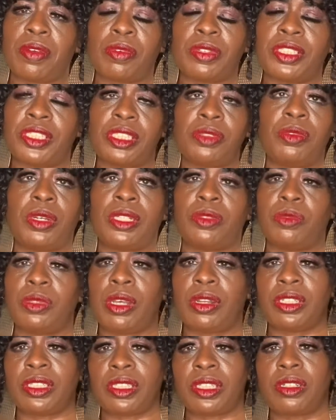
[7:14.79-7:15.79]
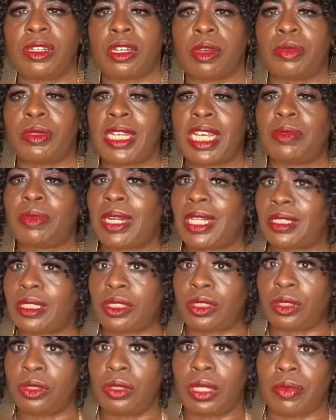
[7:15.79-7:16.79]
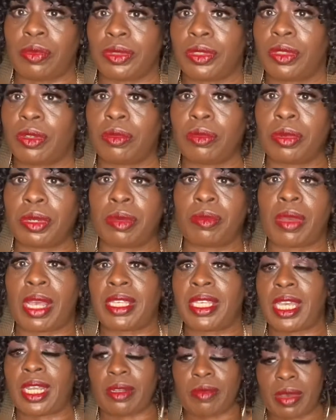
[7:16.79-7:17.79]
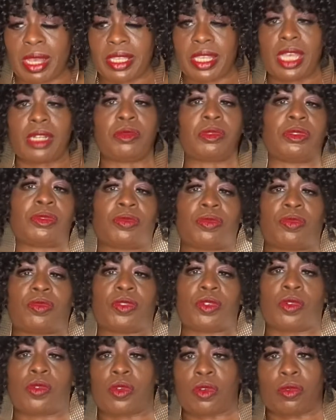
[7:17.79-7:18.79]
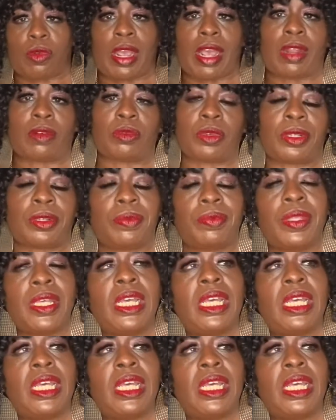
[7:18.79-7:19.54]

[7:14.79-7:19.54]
We only seen her a couple times, but I just knew they was gonna bring Manetta. Manetta was going around with them.